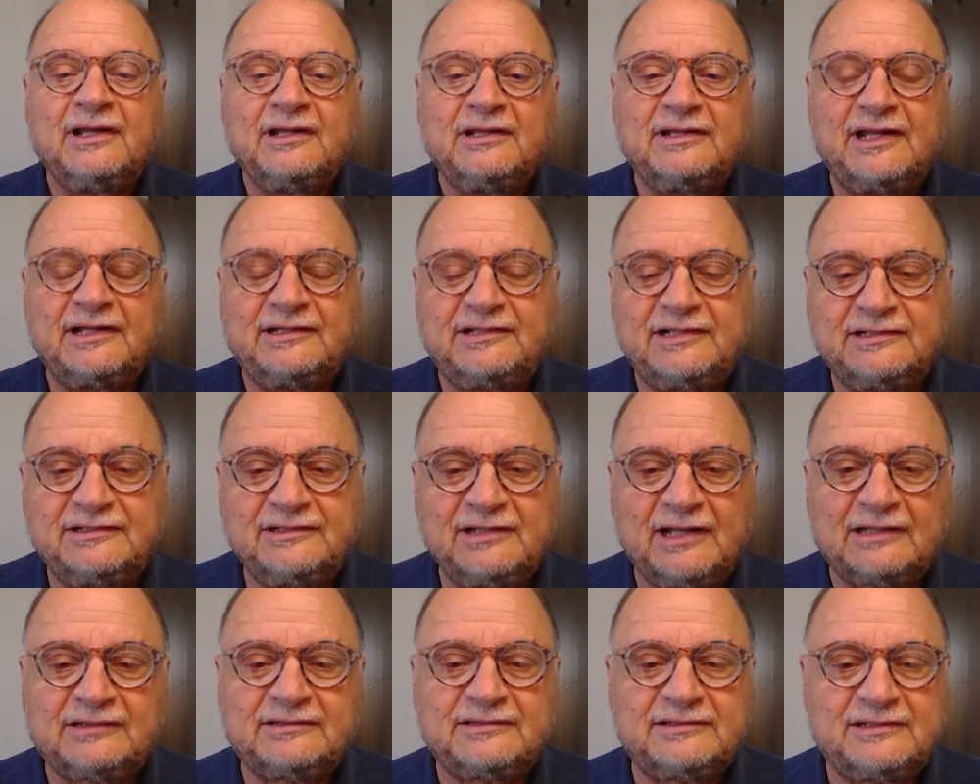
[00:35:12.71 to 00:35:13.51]
They did
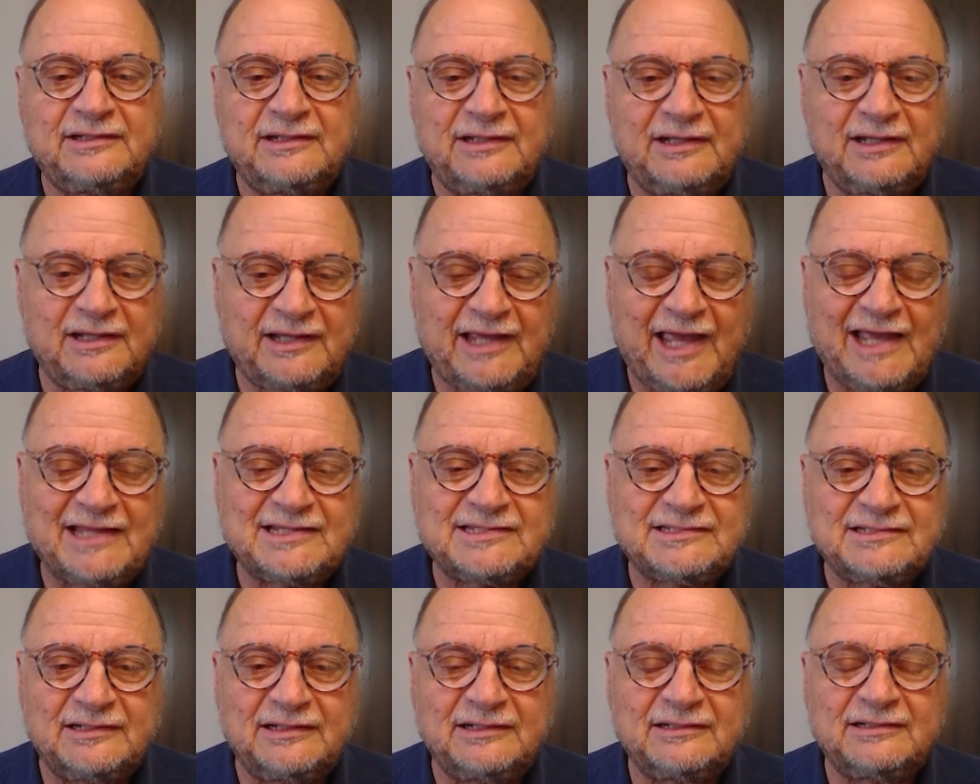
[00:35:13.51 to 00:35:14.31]
not
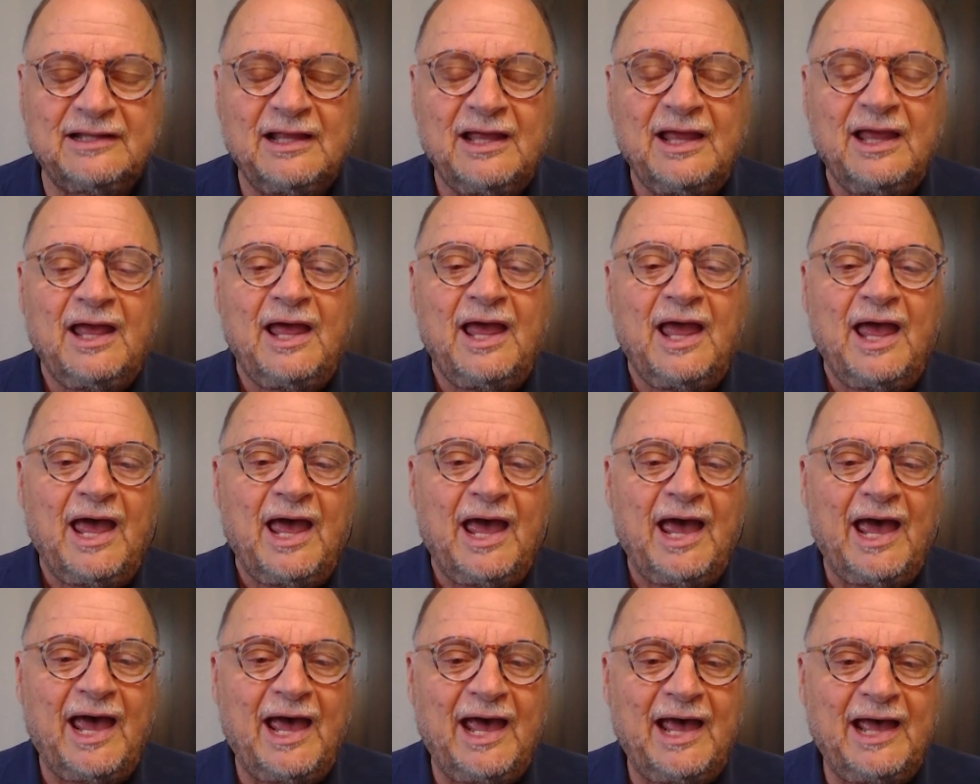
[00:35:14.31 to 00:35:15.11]
cancel it.
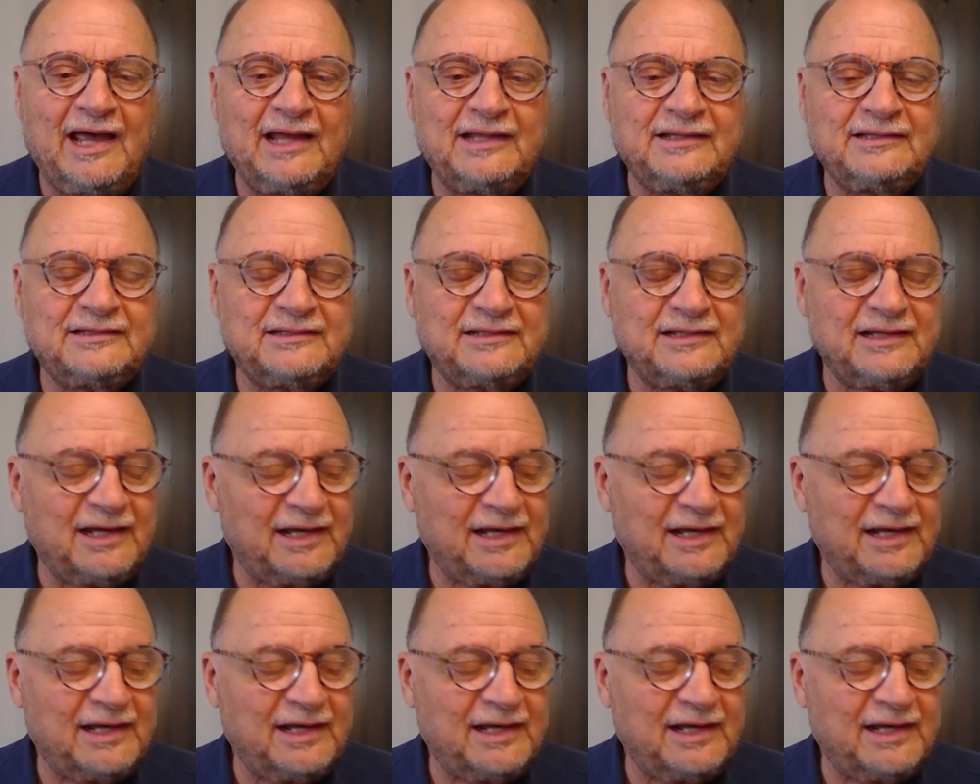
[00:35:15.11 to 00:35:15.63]
And